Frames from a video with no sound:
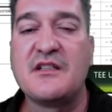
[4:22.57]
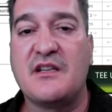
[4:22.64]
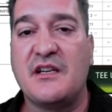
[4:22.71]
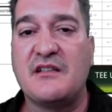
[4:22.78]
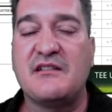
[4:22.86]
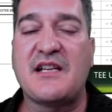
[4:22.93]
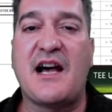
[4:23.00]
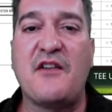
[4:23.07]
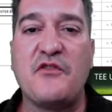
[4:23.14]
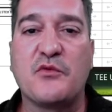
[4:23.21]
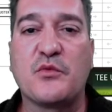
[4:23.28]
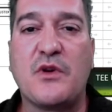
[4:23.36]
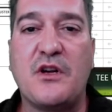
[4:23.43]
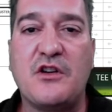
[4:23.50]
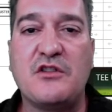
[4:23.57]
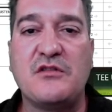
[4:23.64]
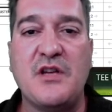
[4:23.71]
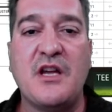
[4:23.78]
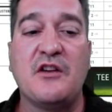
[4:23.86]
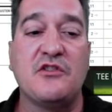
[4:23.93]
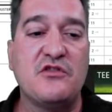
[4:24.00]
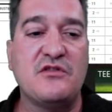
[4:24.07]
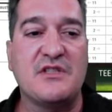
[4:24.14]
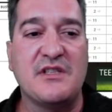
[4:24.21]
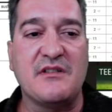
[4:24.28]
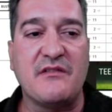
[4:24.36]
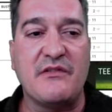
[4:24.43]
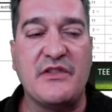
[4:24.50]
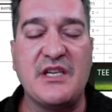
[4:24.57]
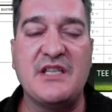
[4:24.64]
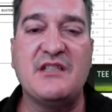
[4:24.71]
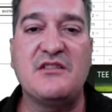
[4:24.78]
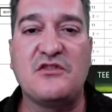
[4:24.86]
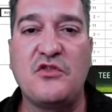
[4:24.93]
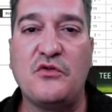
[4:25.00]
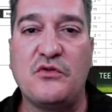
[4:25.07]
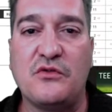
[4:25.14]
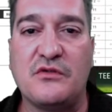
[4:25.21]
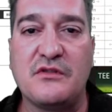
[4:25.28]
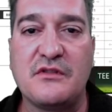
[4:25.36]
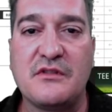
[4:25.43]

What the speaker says: and down the road using these tools.